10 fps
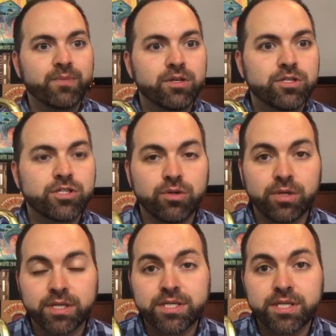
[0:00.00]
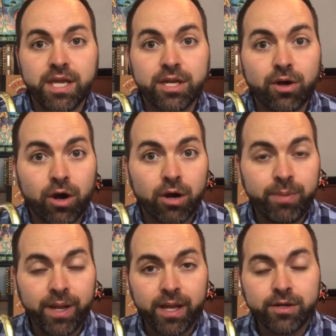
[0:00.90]
students in our
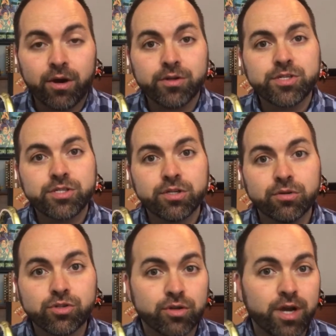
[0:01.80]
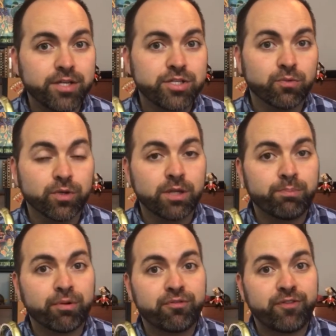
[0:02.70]
band are still trying to really
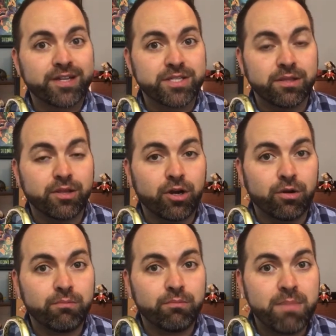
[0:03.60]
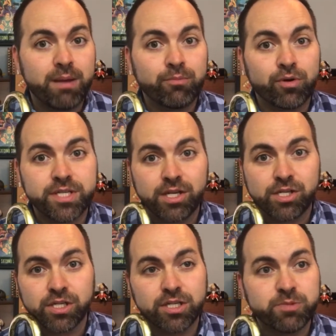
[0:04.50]
perfect their
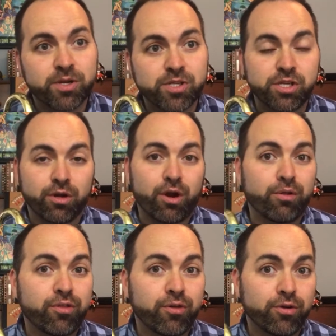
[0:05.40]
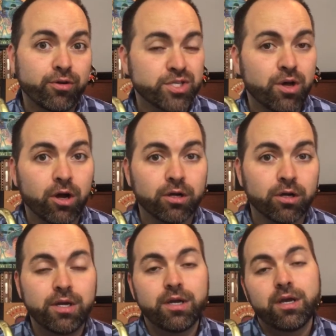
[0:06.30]
memorization, especially on our third
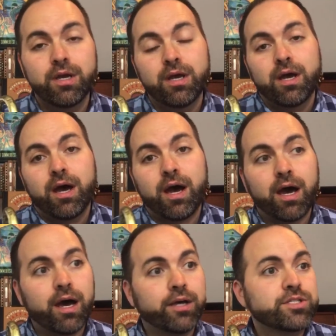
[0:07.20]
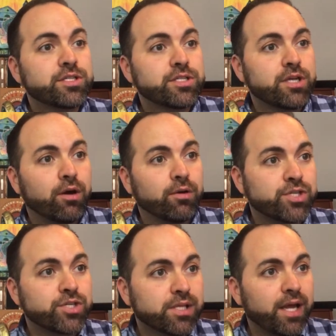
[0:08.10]
song. So
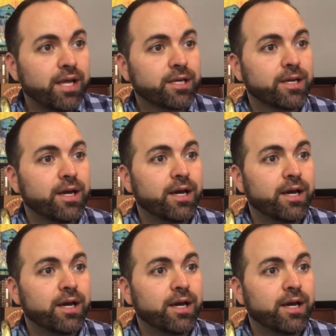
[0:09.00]
just like